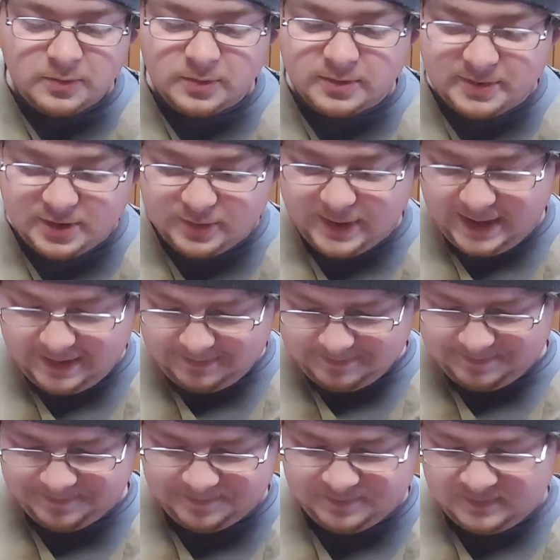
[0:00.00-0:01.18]
would have been great.
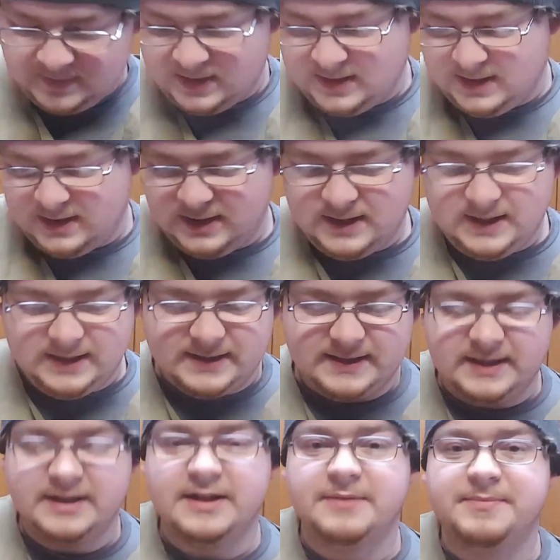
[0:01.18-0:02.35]

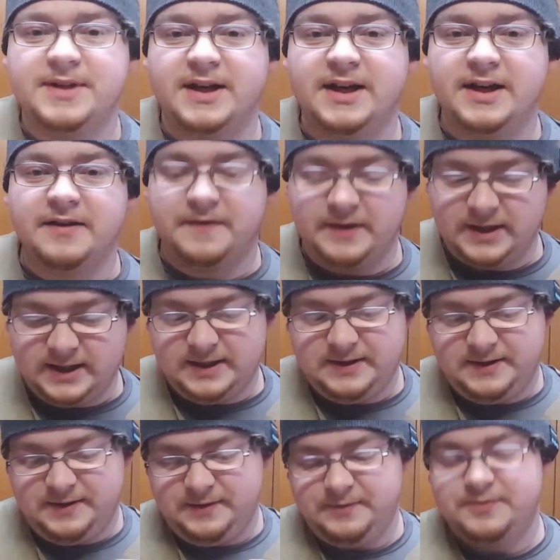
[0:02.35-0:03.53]
Except I forgot
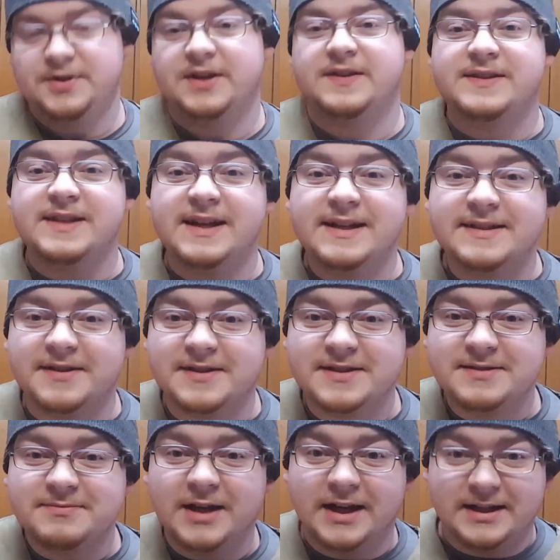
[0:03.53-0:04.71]
to check the size on
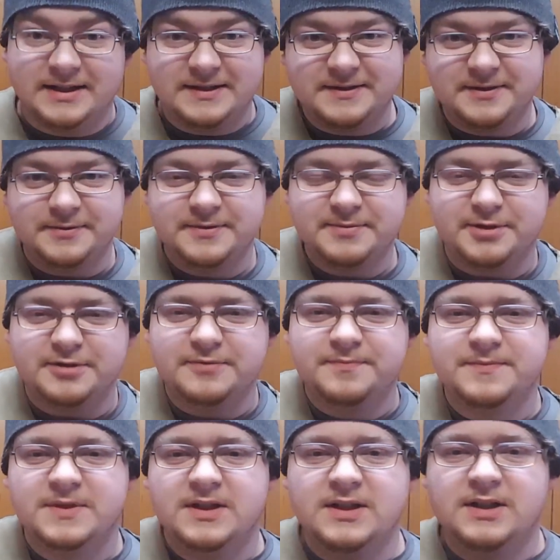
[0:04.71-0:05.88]
it, and it's too small.
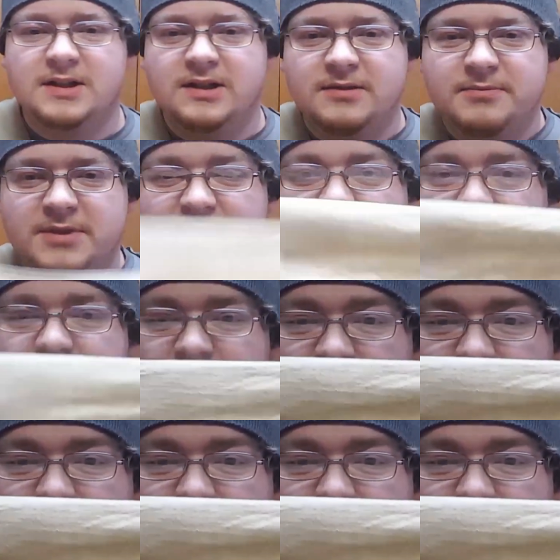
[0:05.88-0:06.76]
But the color